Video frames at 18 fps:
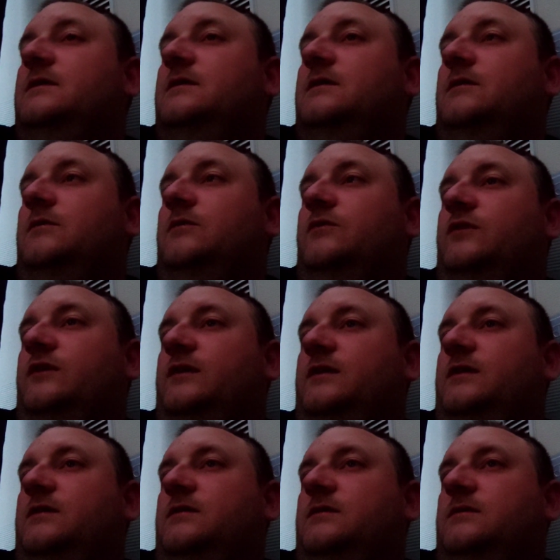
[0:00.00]

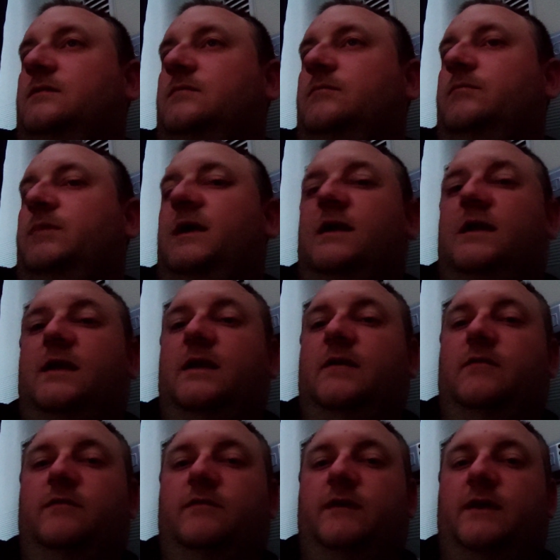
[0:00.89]
Obviously packing
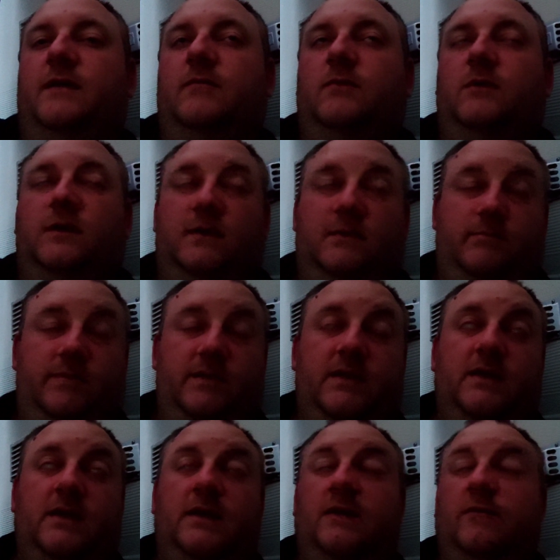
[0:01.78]

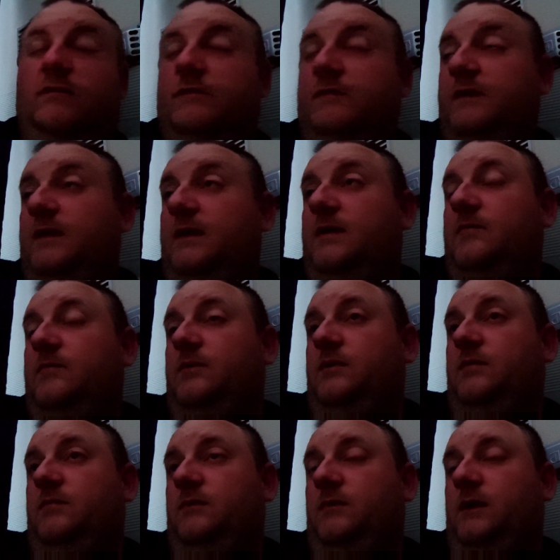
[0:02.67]
everything up
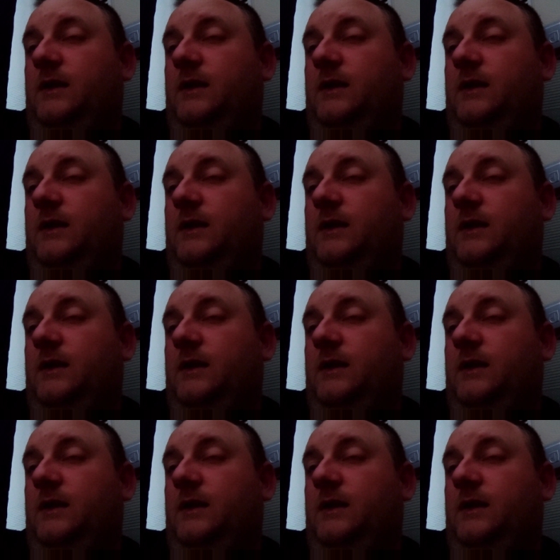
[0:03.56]
at